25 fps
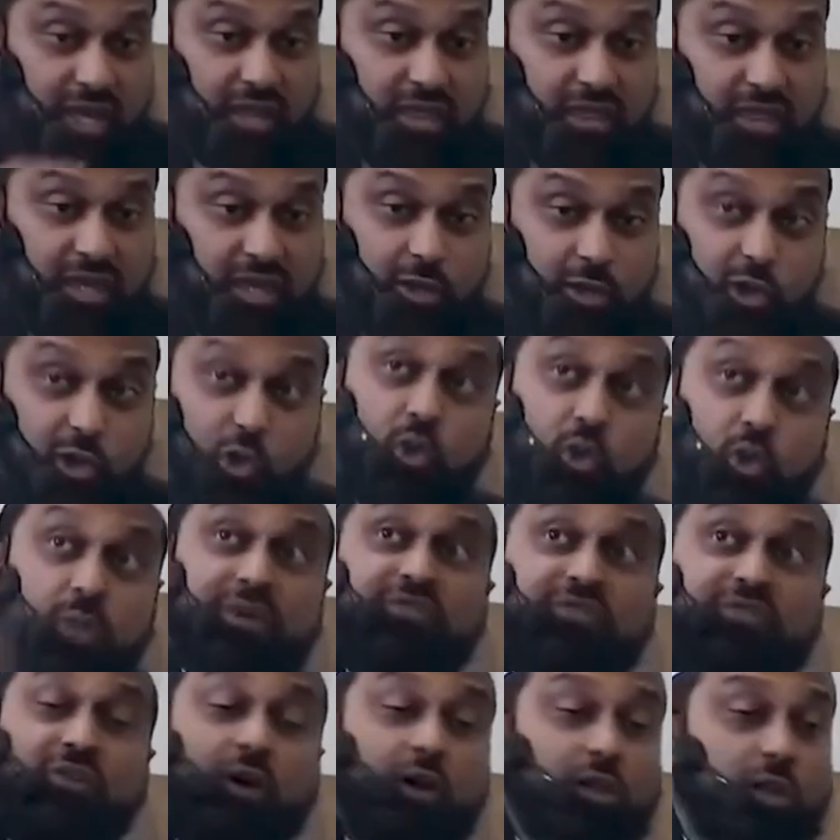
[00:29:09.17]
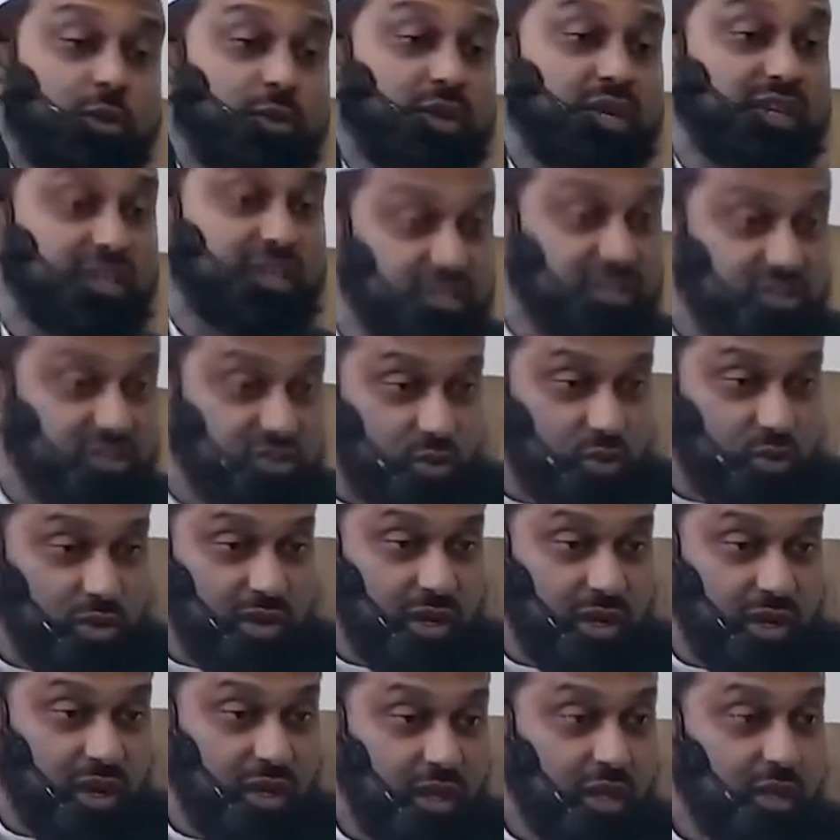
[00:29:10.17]
they think you will be following his
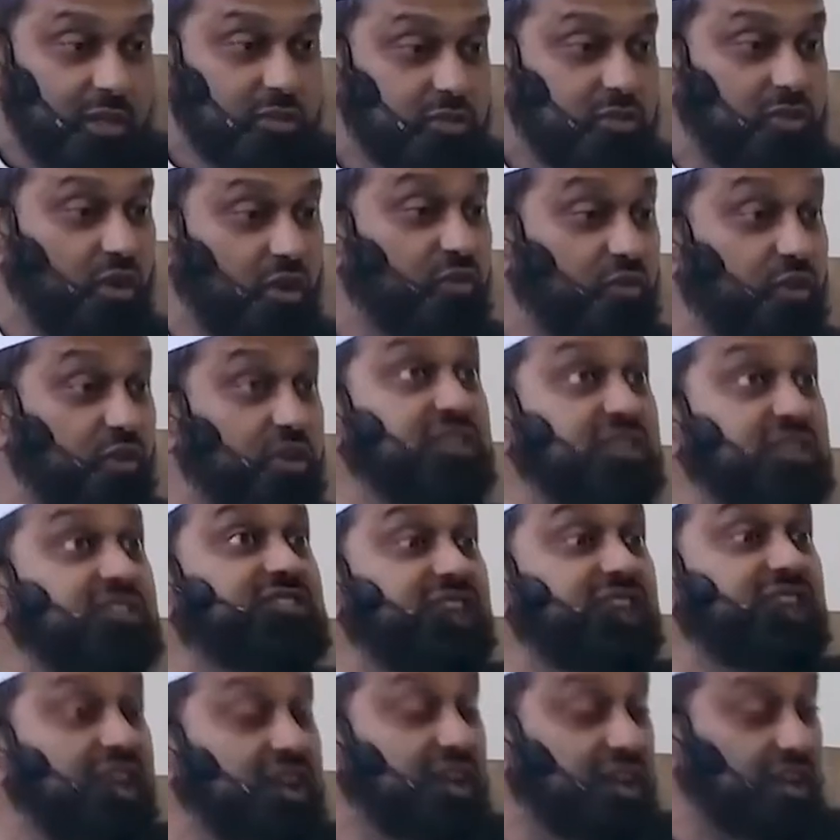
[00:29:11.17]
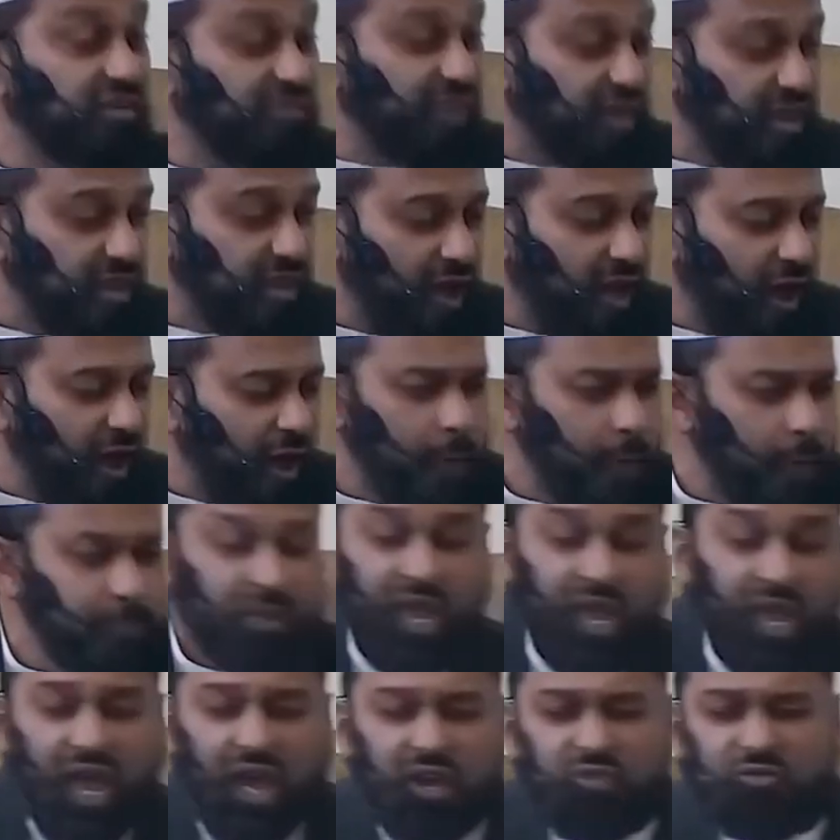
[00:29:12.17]
sunnah. So for the sake of Allah
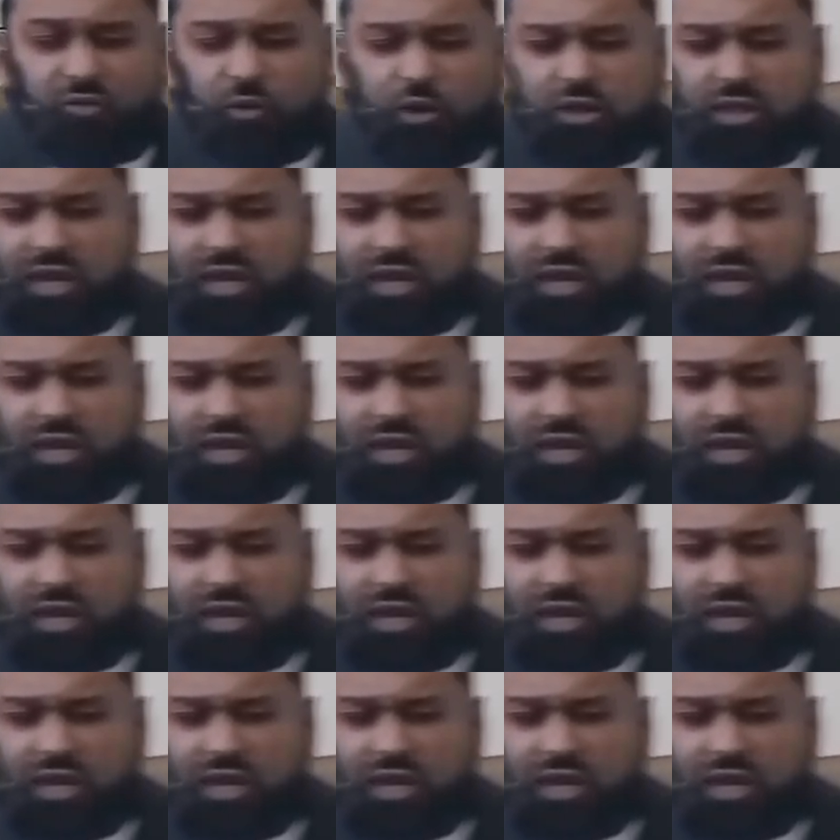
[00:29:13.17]
and